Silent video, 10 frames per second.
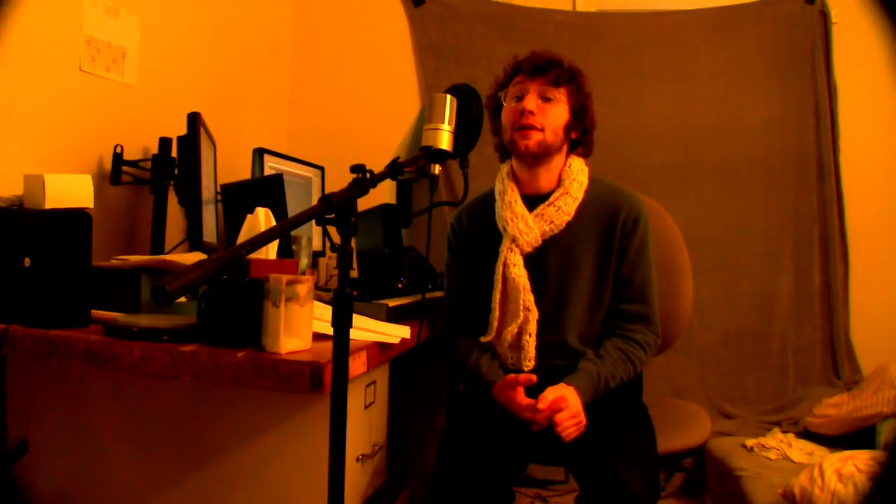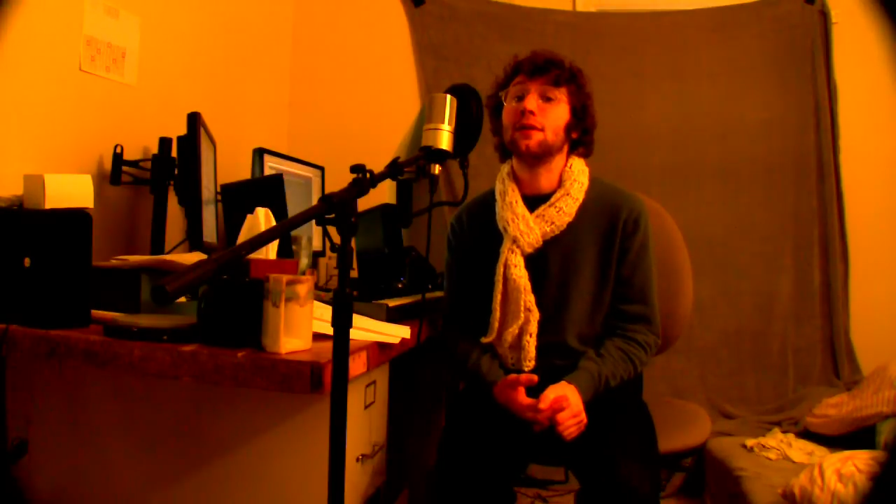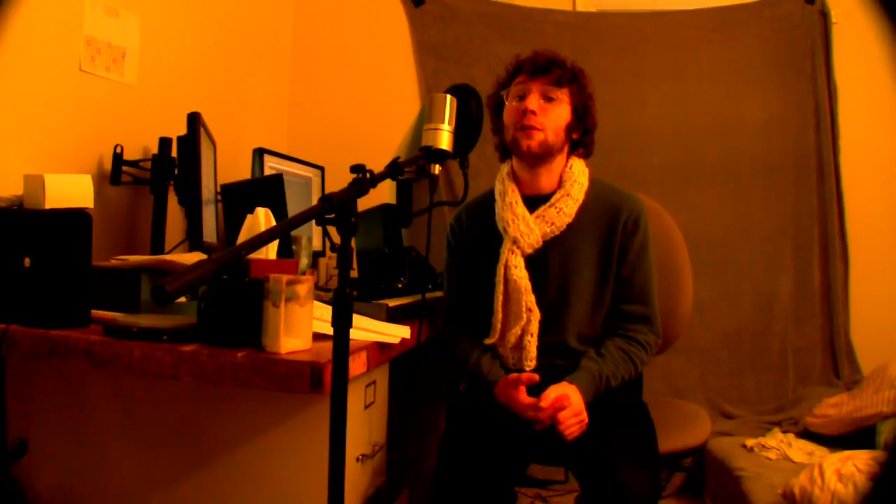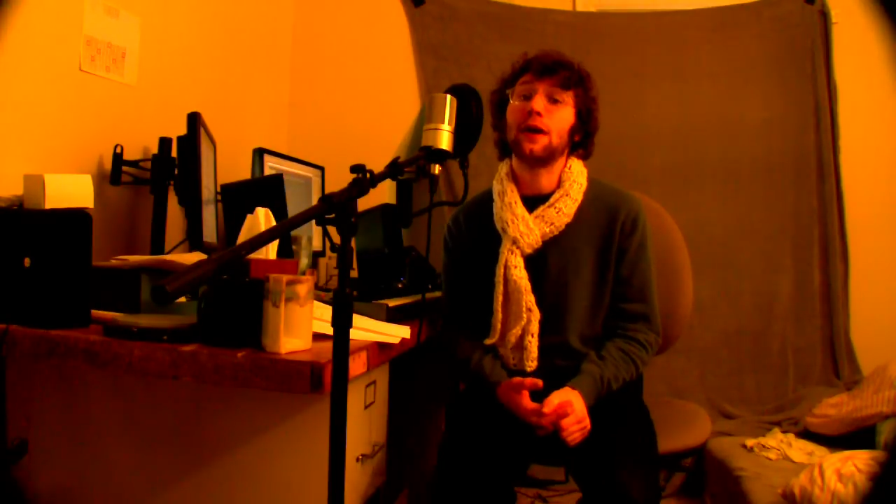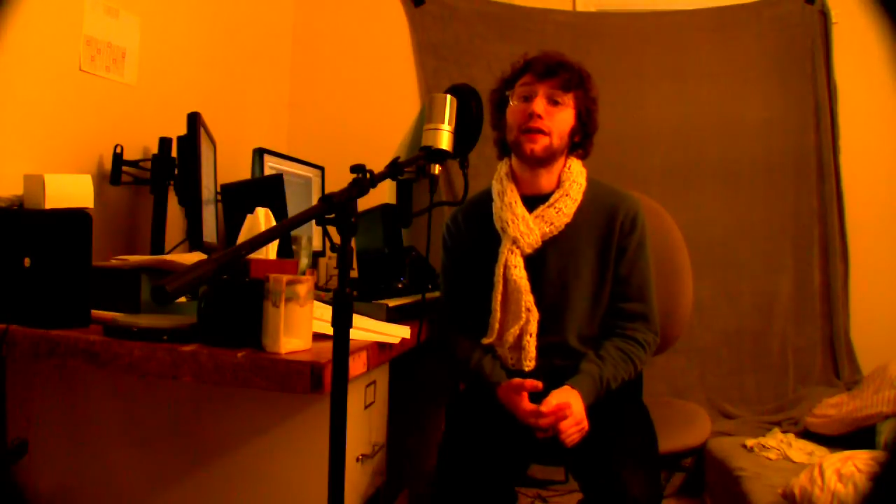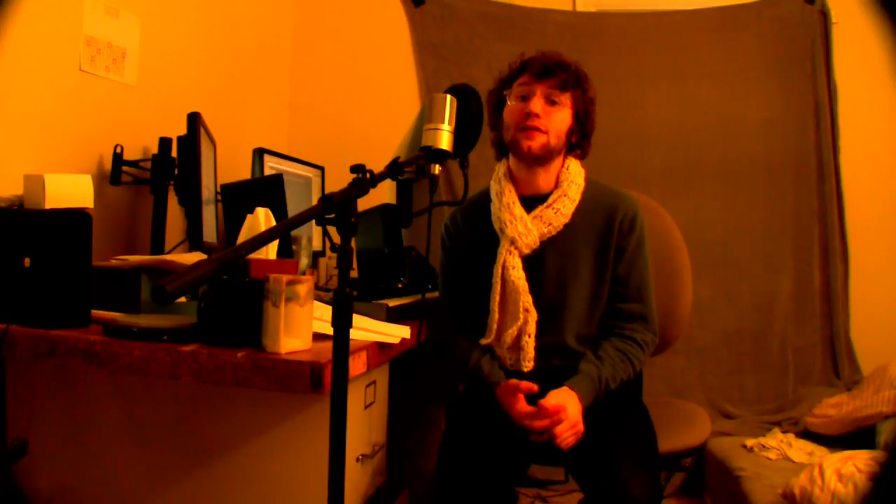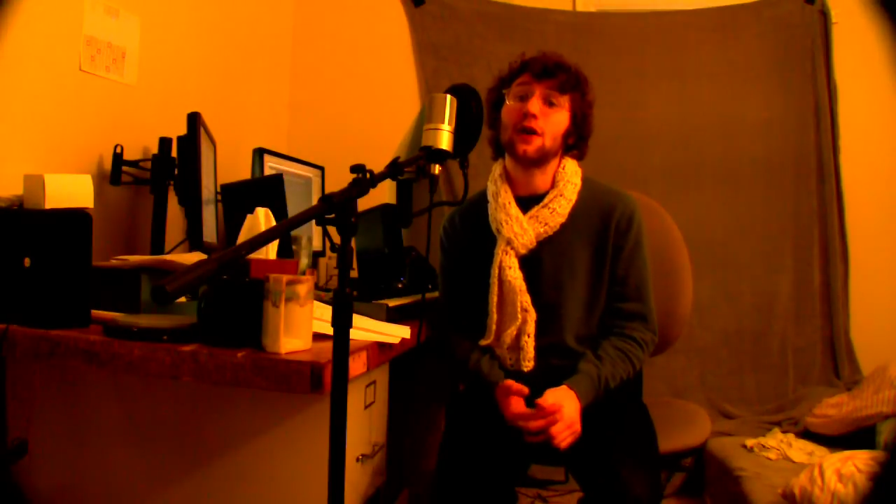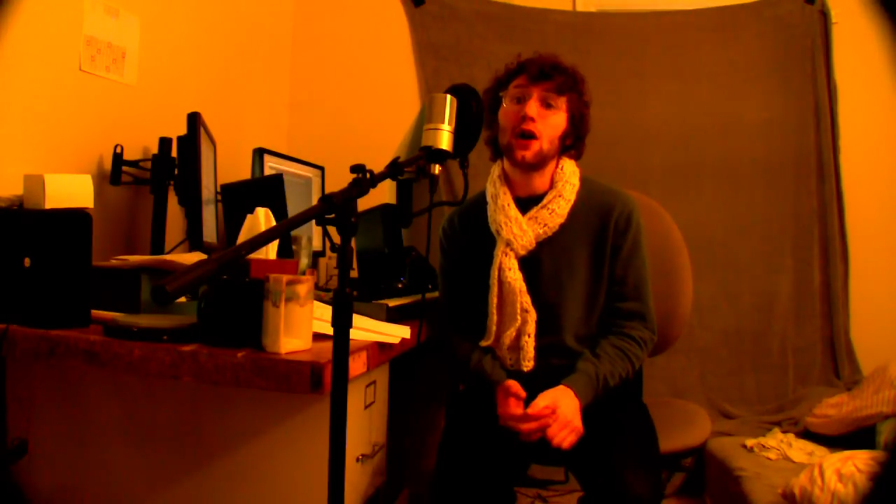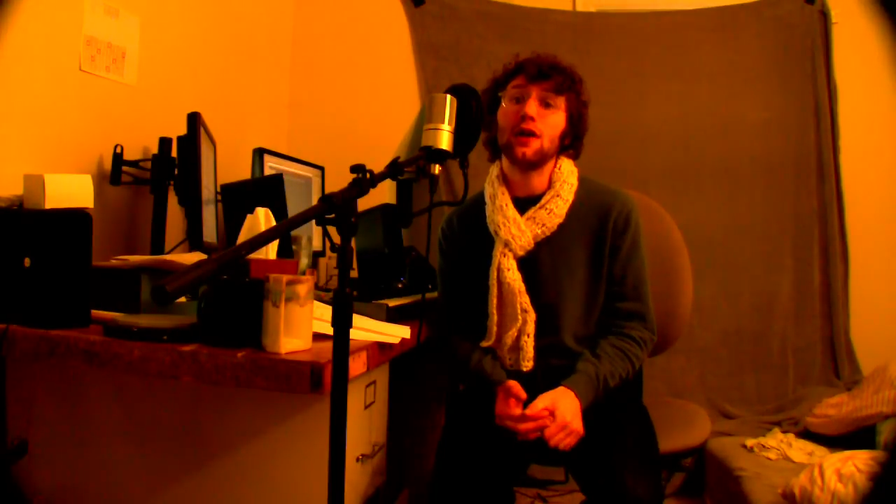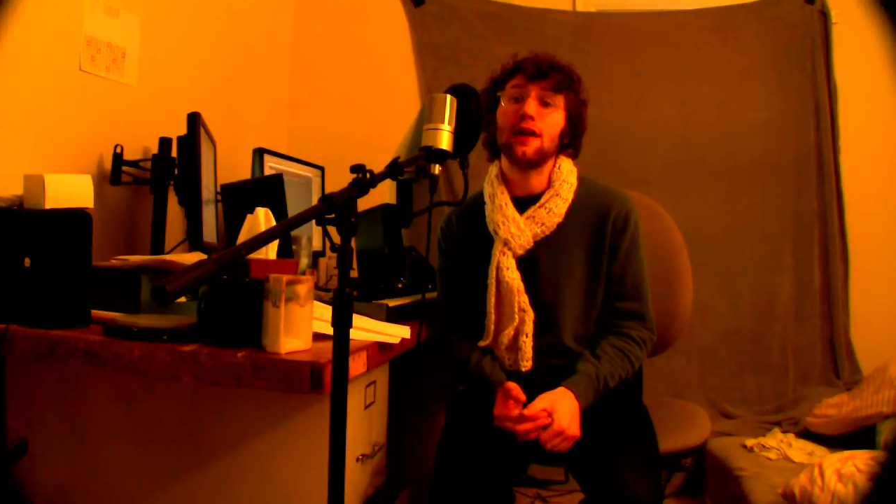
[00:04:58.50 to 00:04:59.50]
when I
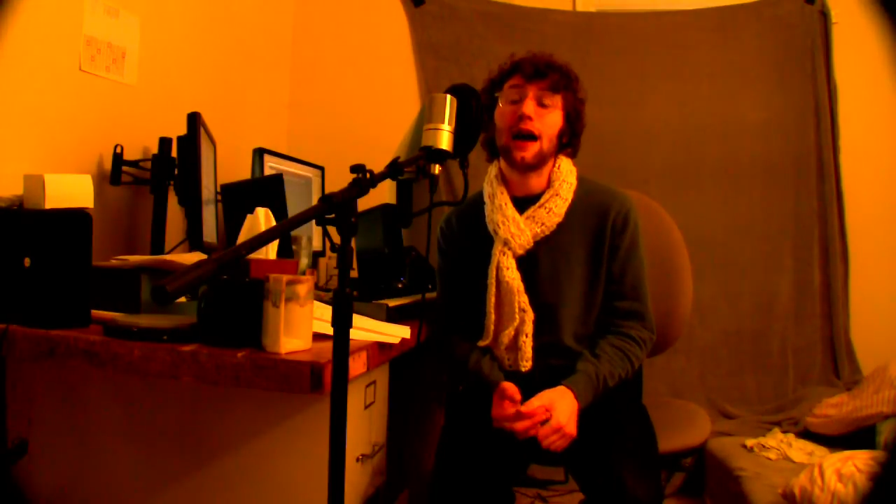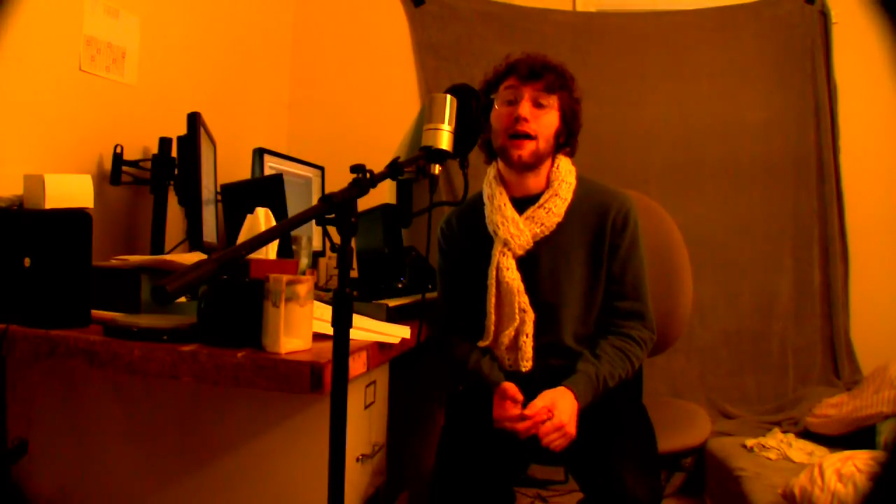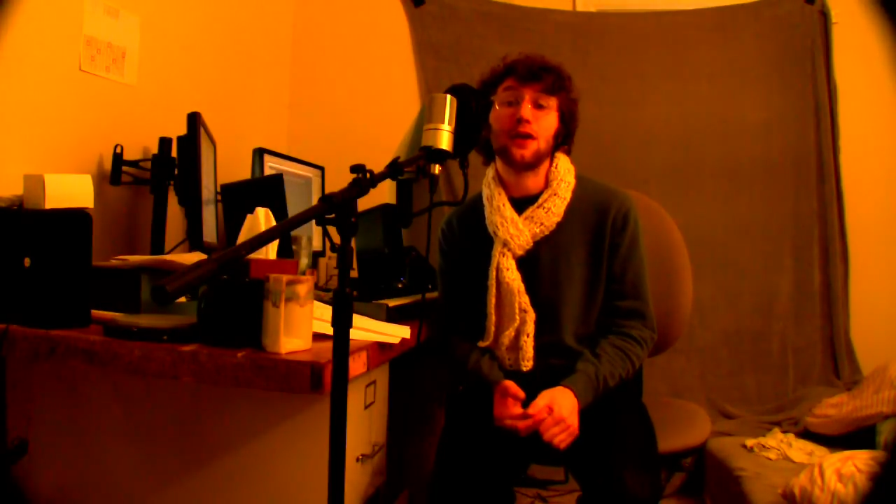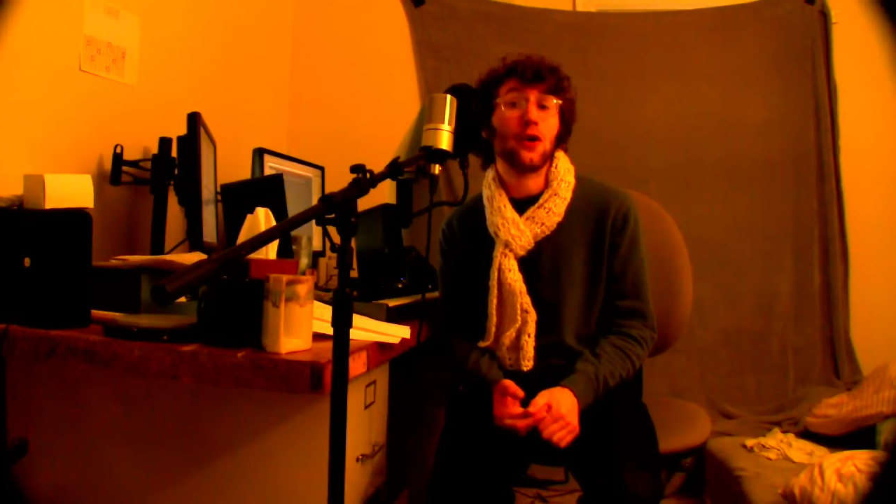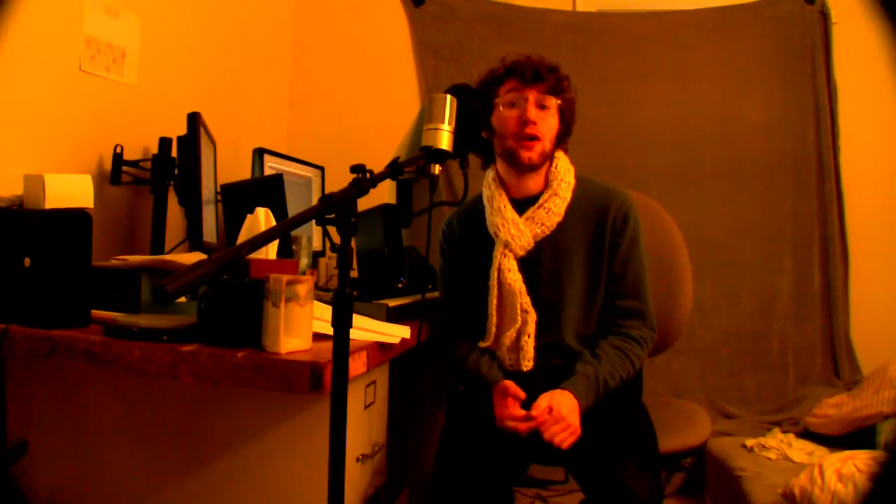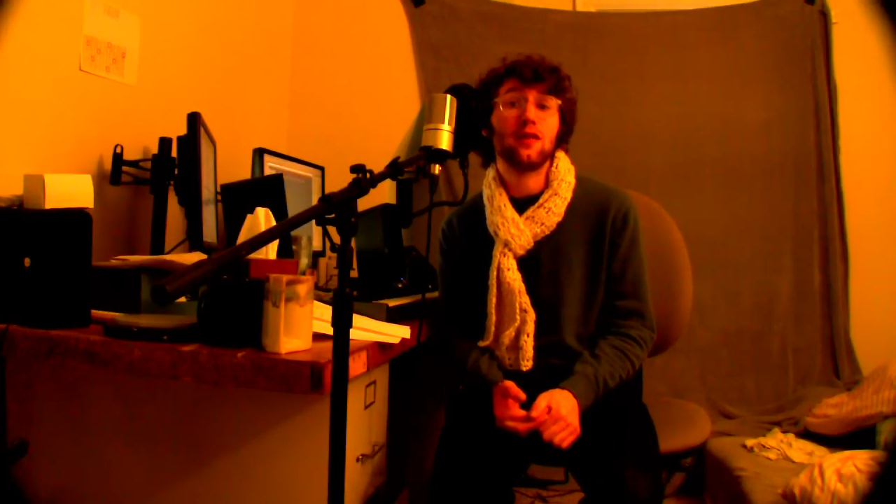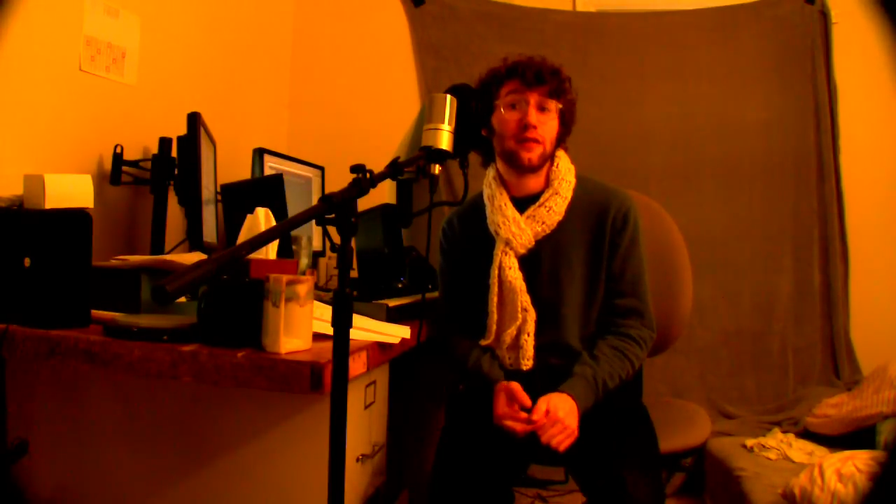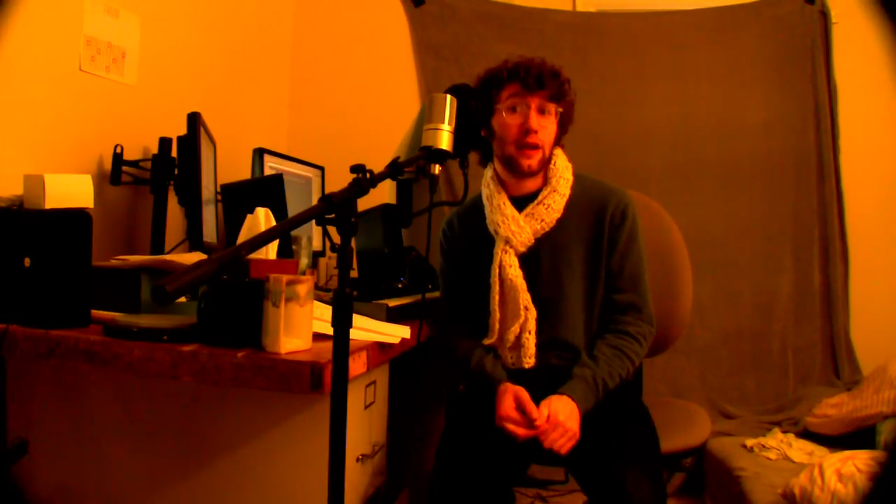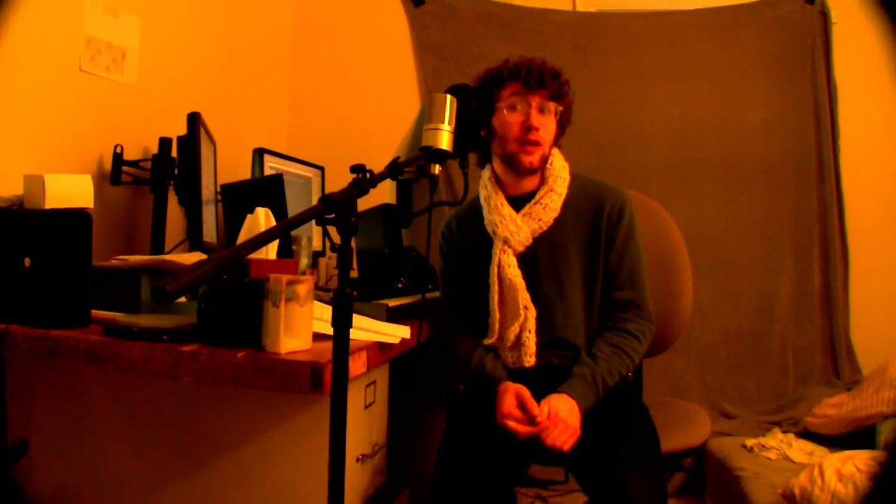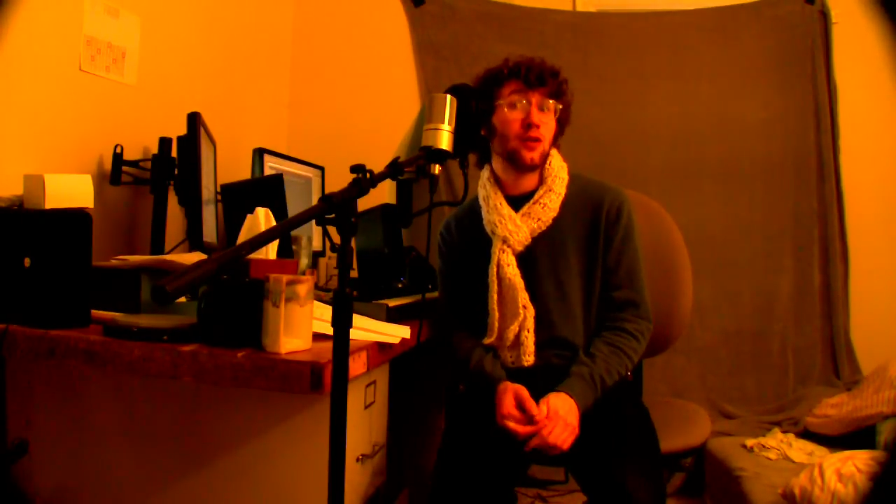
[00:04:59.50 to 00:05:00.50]
started, I'd go on
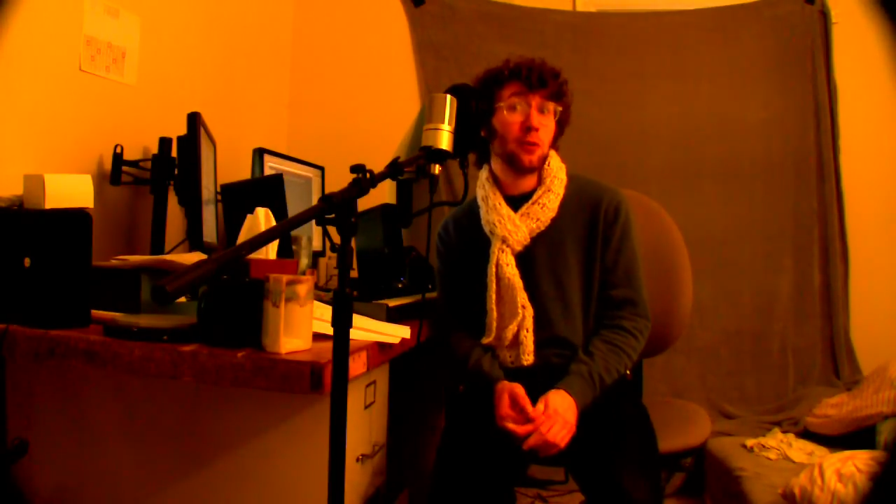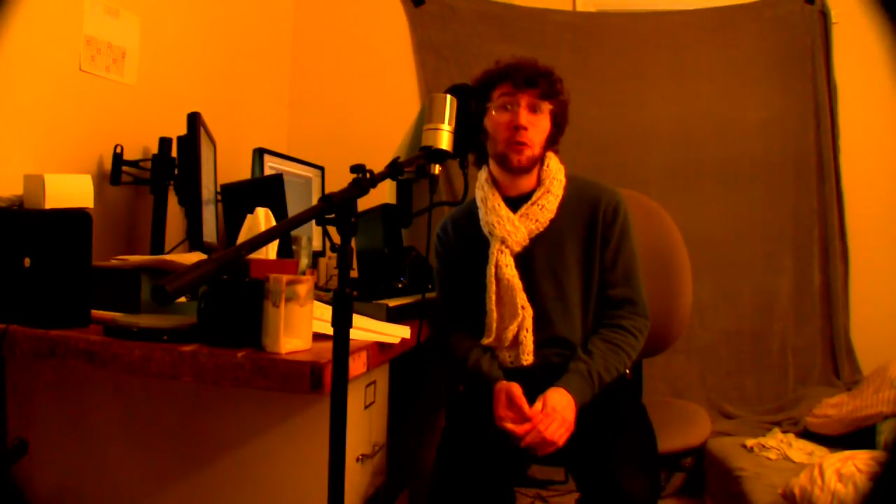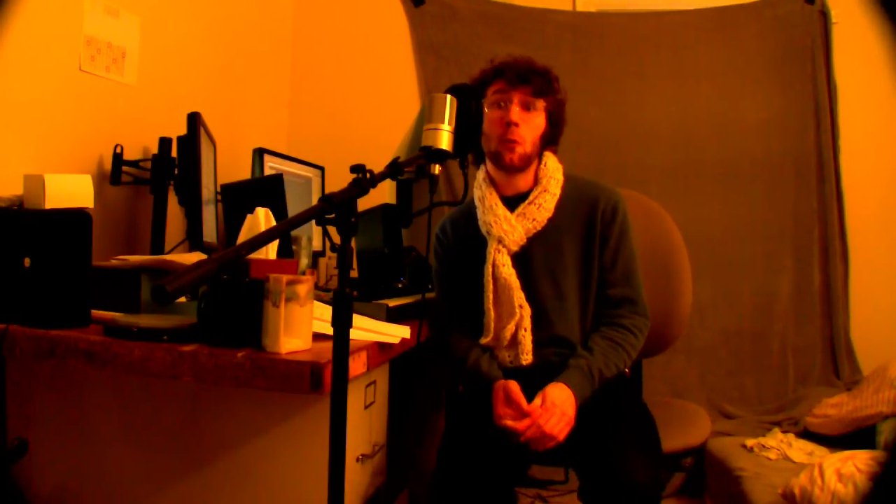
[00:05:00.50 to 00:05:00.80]
stage with a